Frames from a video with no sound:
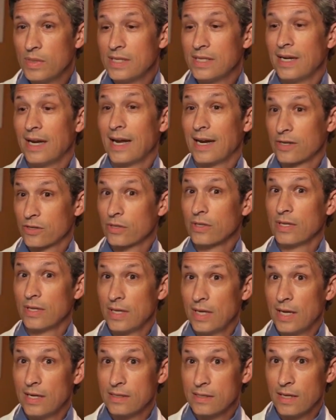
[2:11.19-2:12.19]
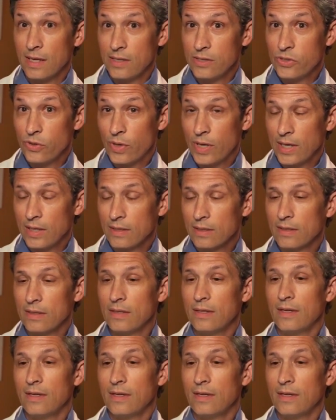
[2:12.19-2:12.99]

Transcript: Is it actually the SI joint?